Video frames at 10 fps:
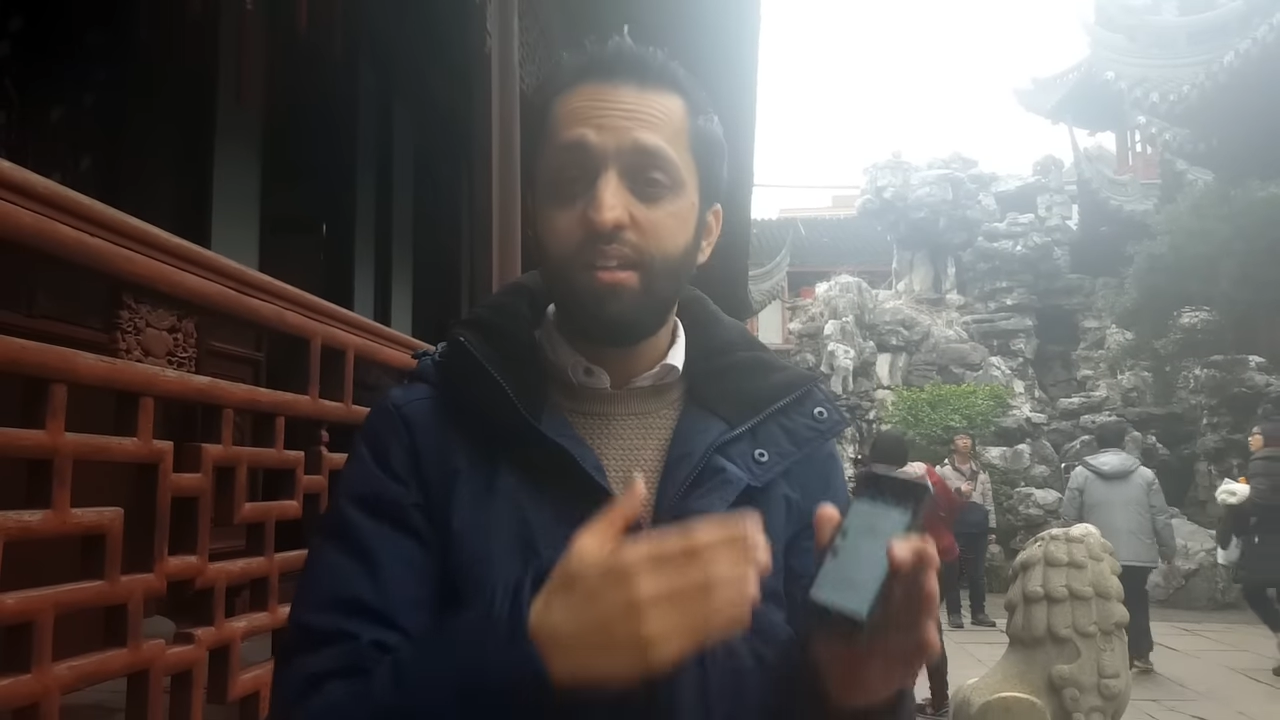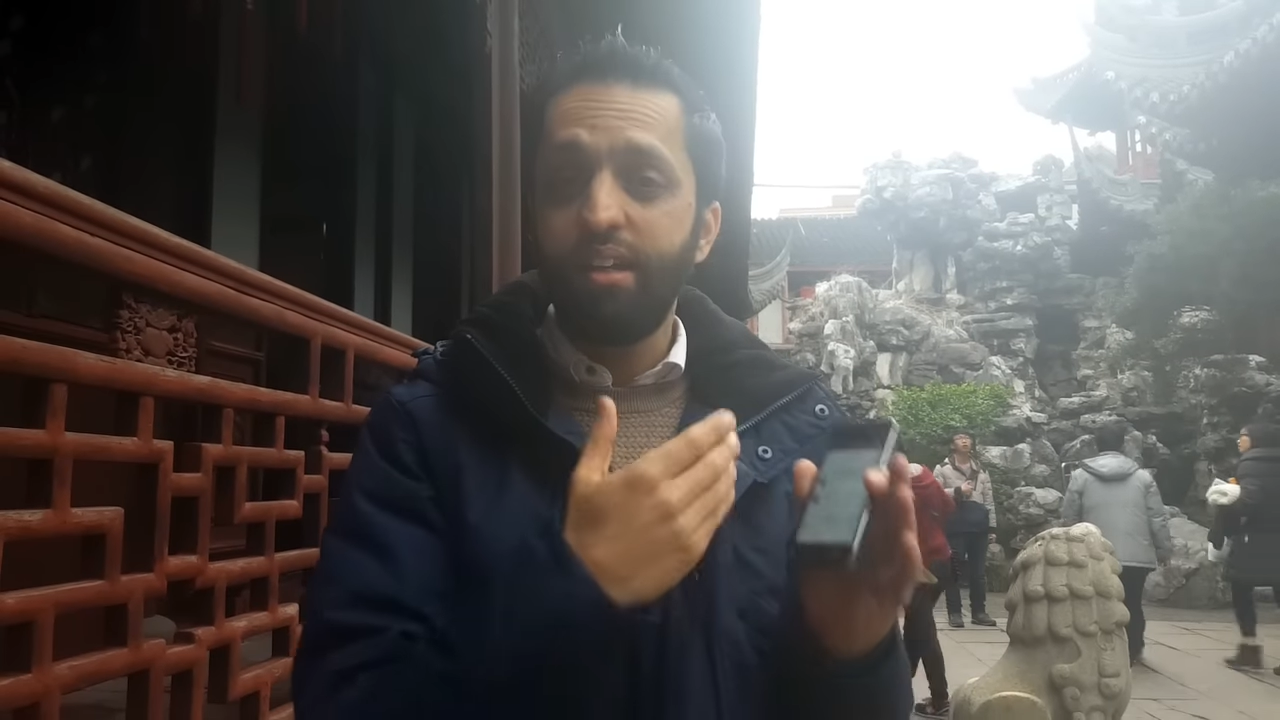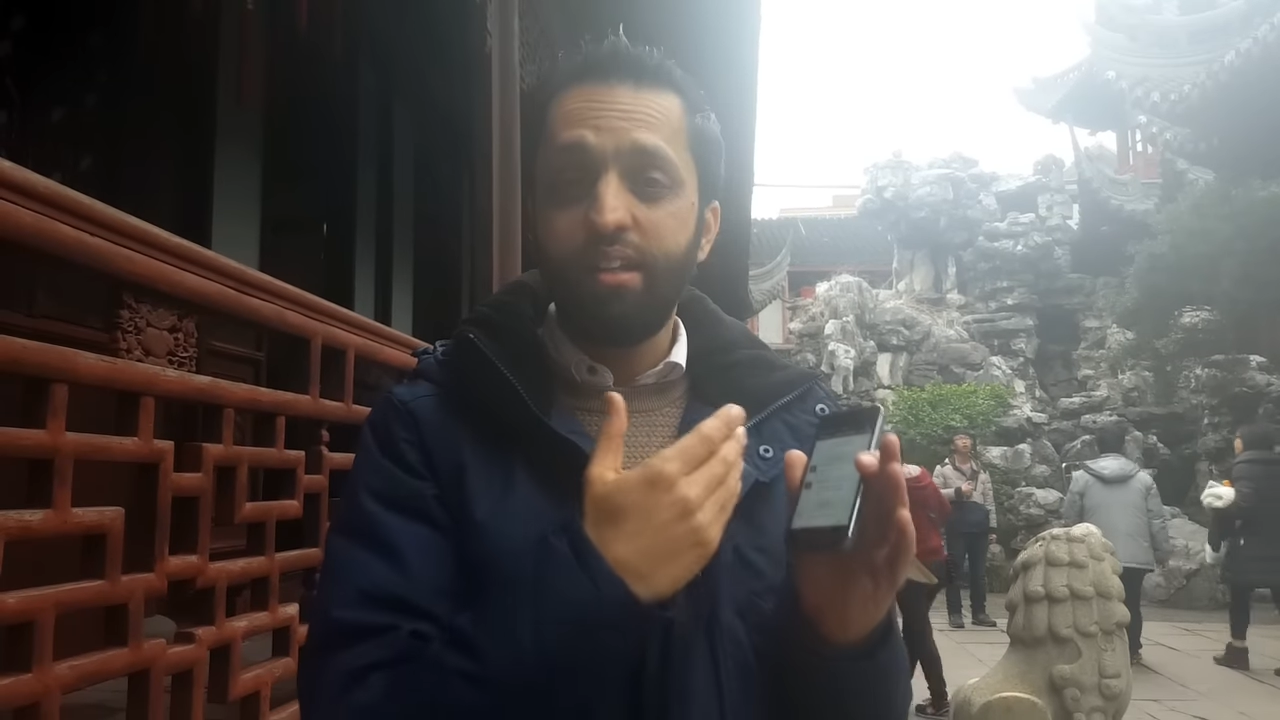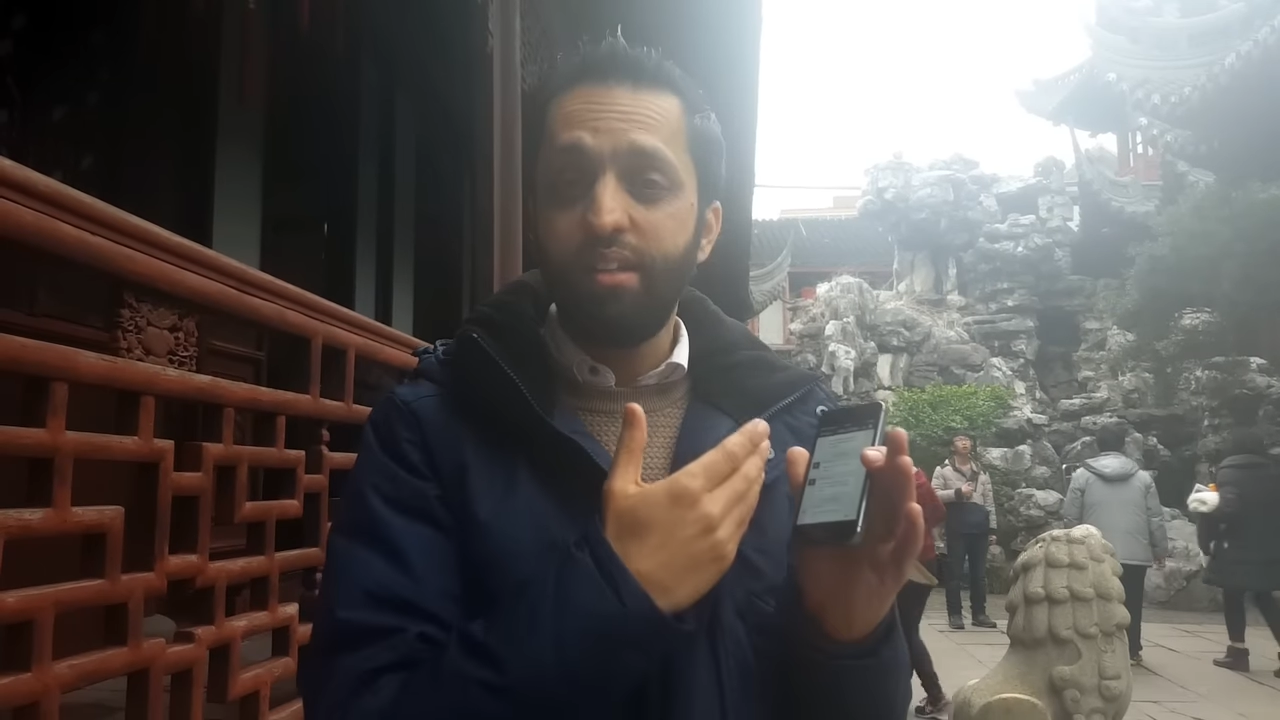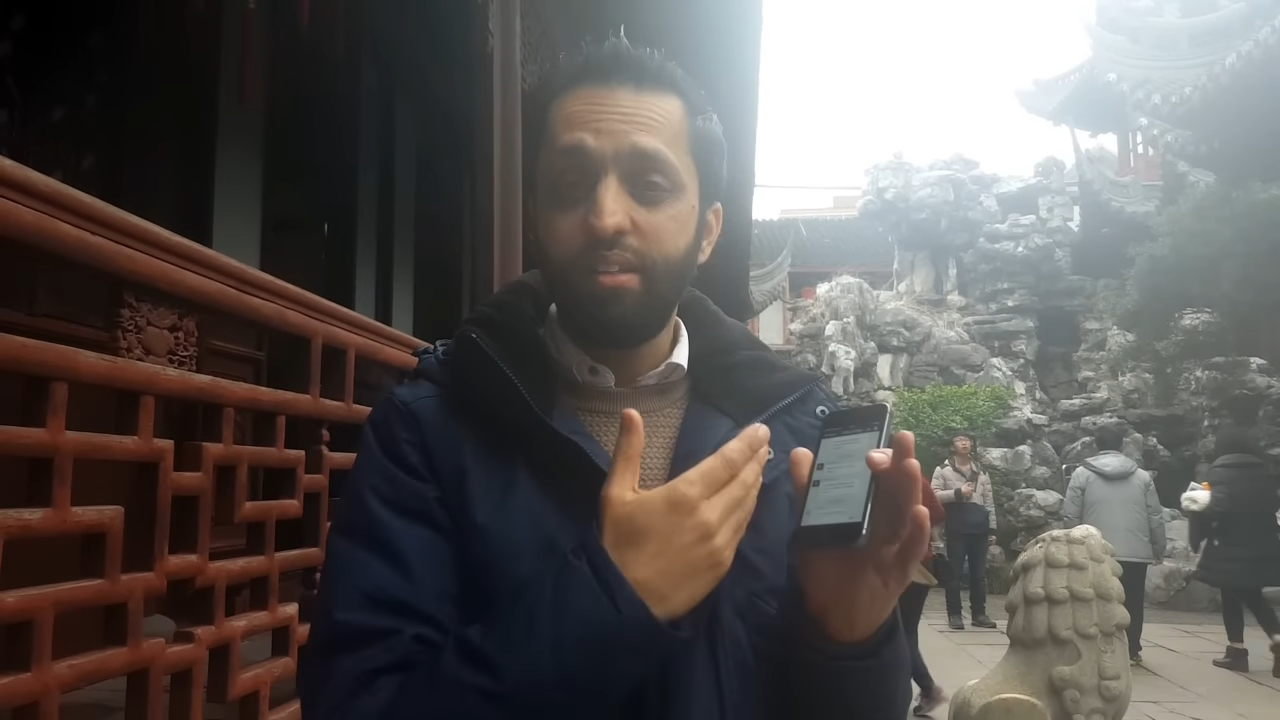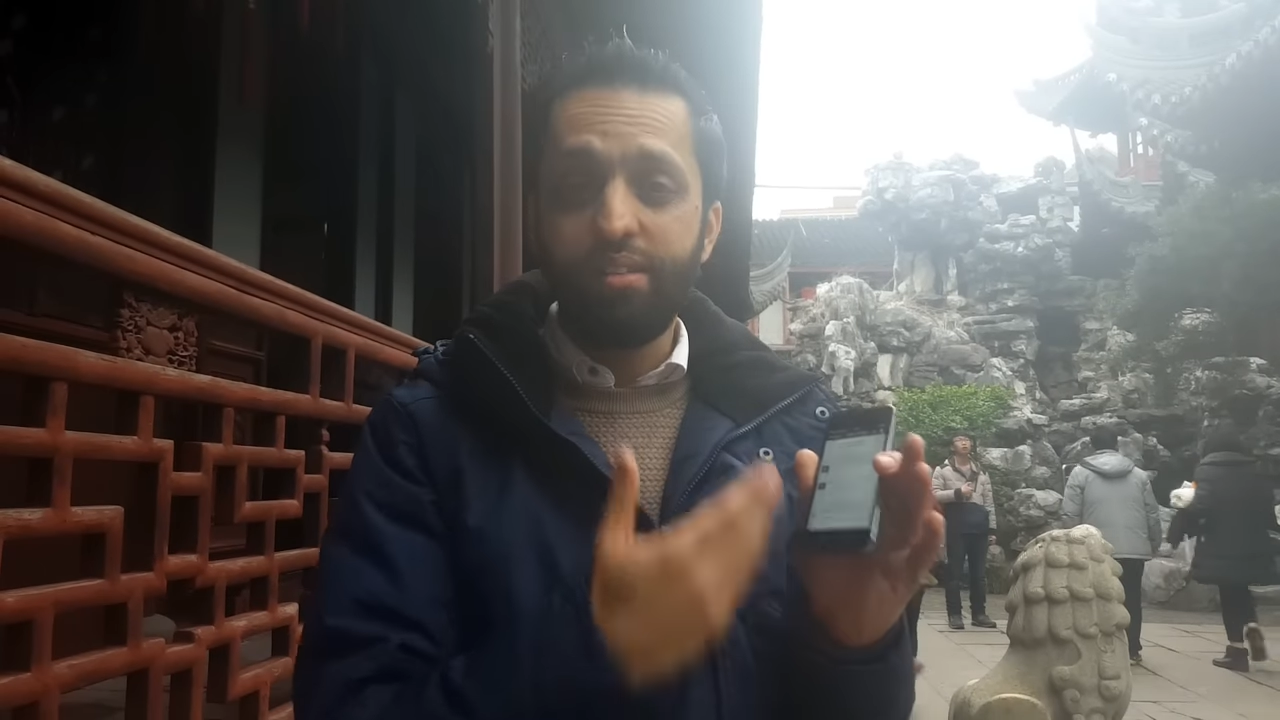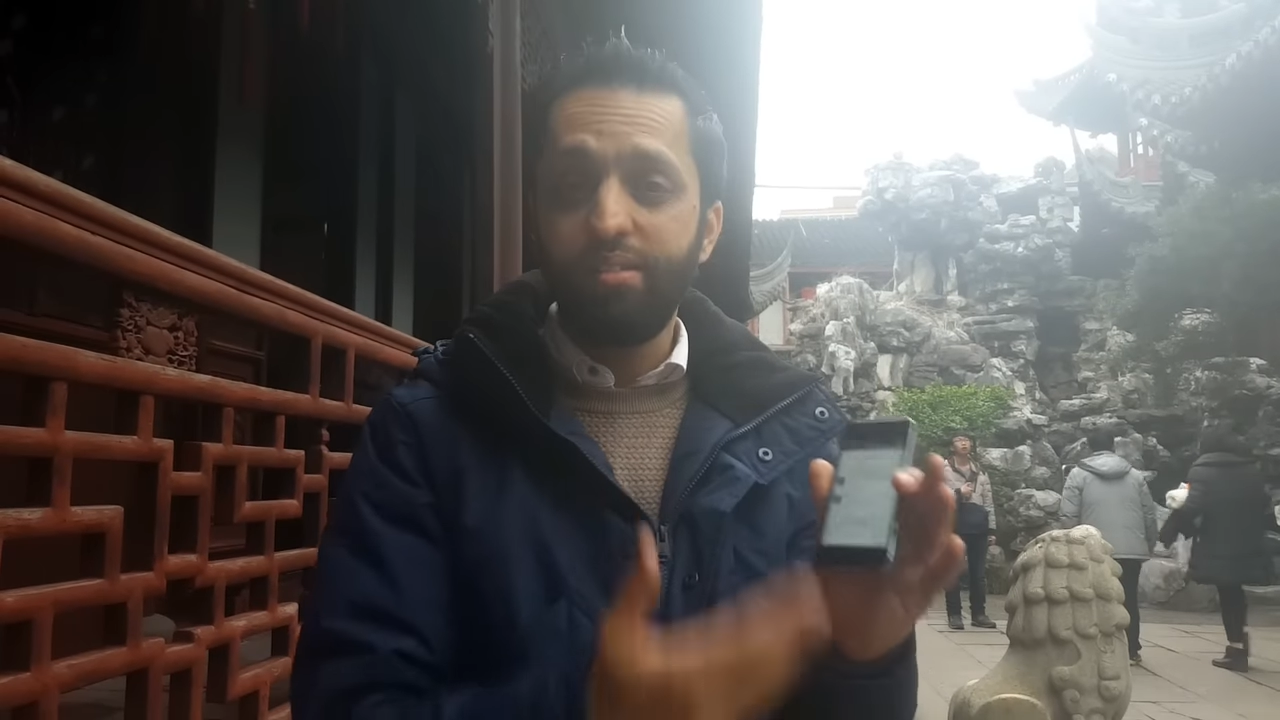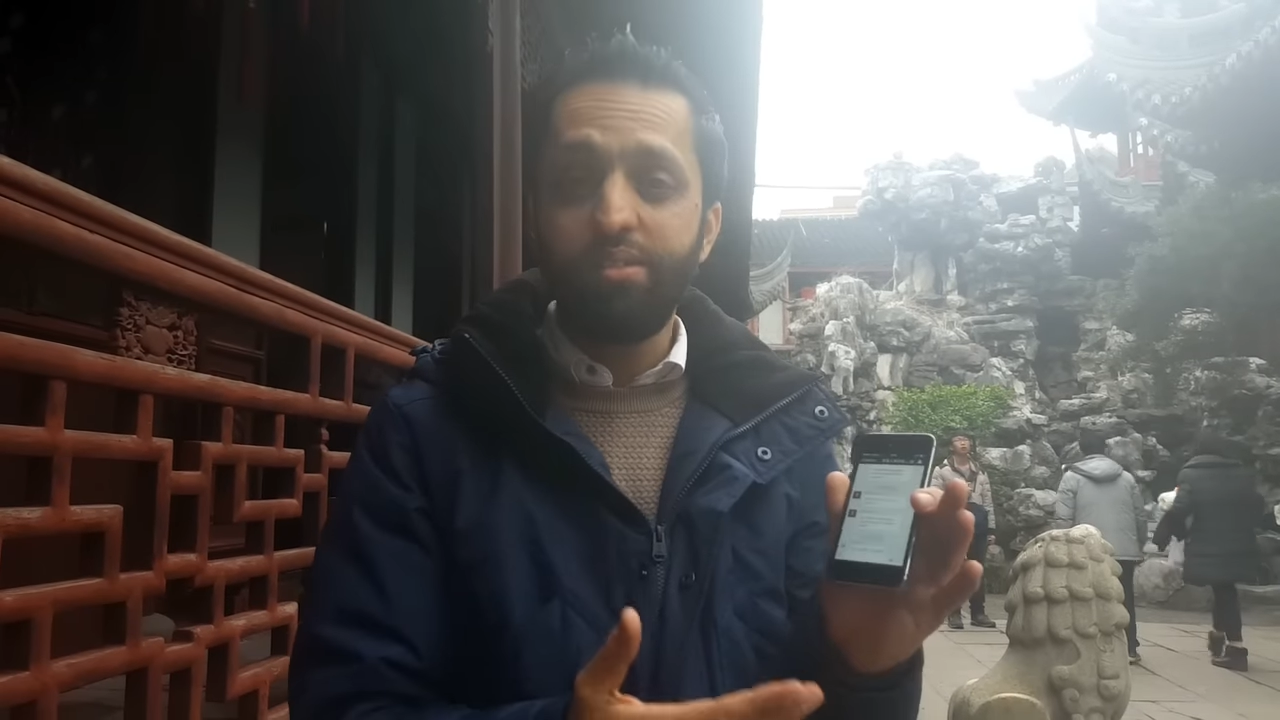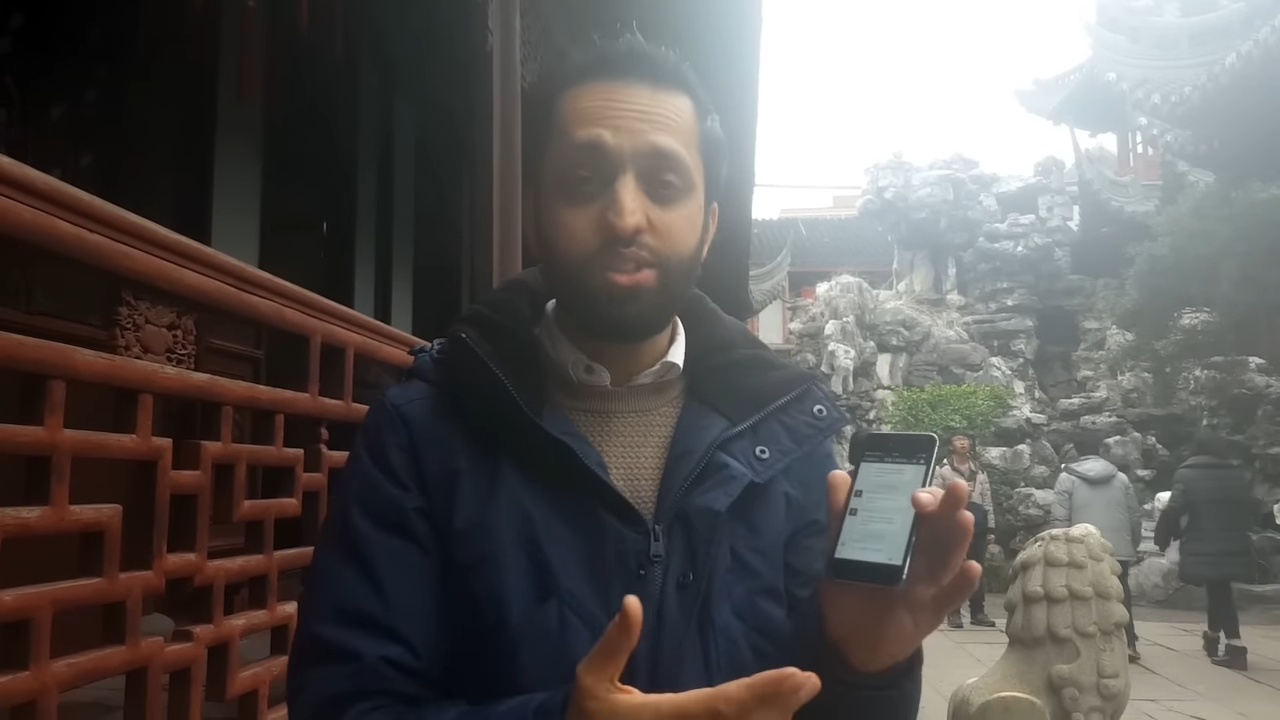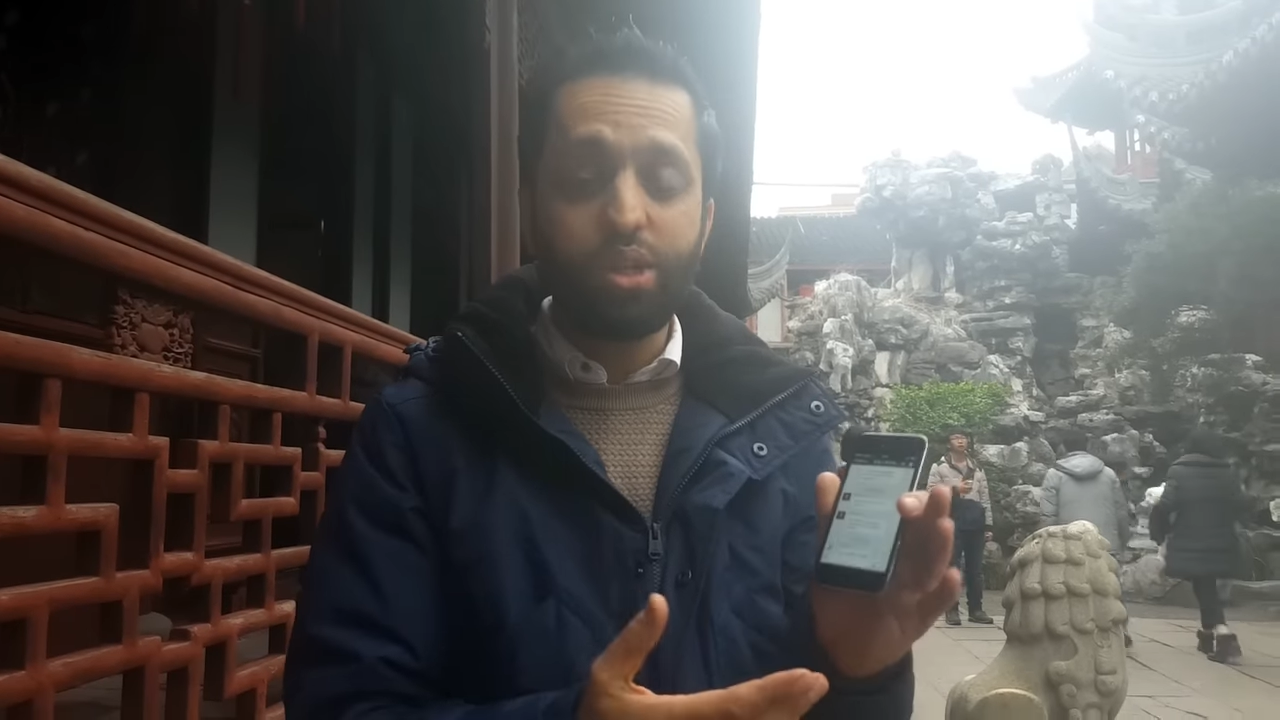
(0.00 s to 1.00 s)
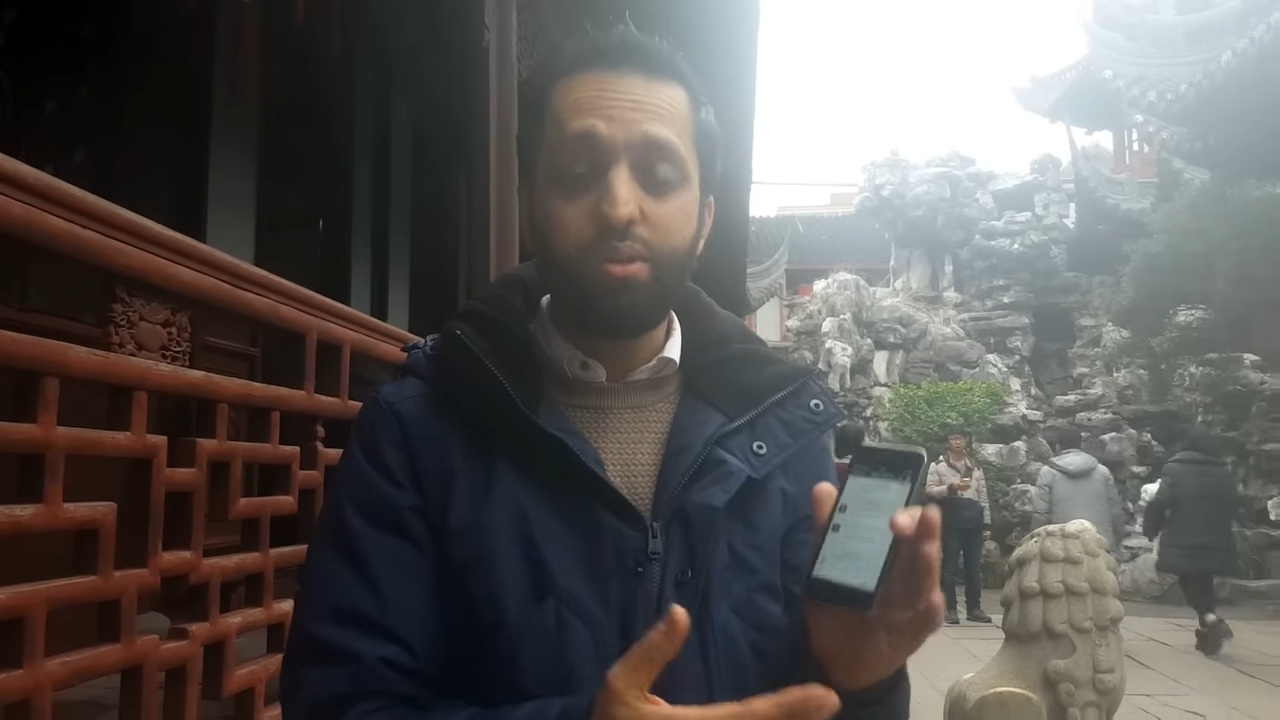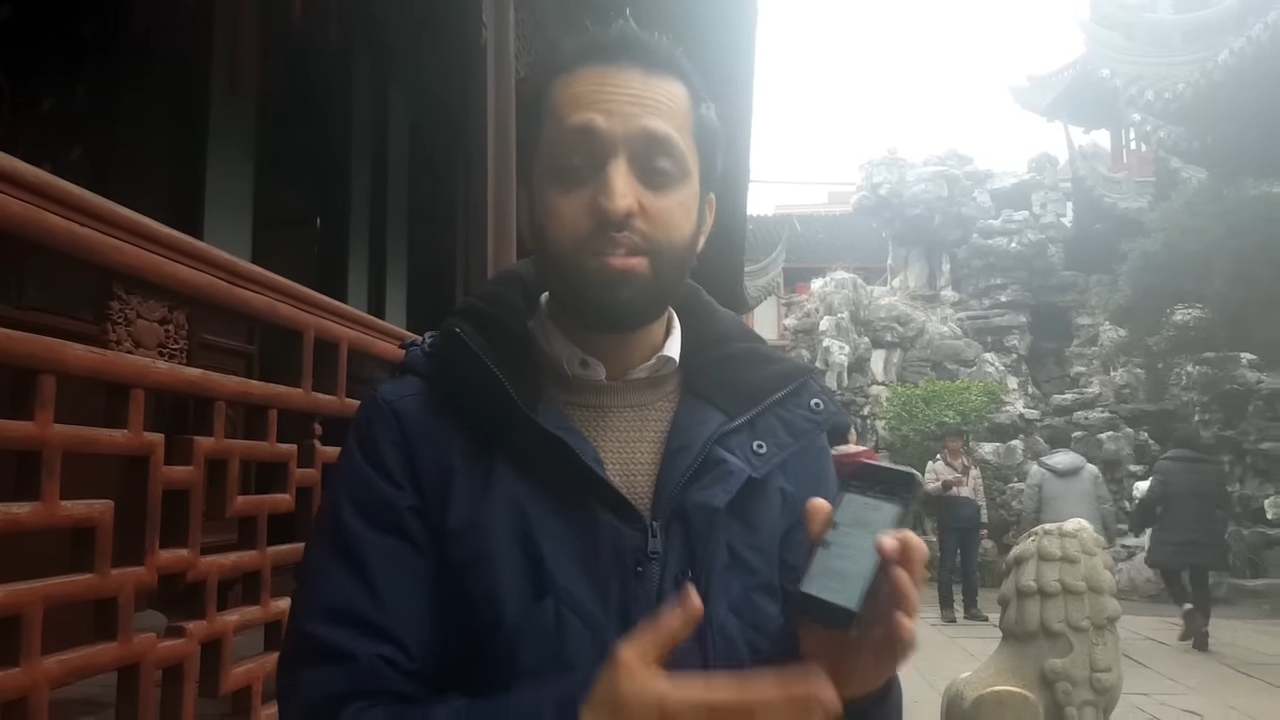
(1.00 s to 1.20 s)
going to show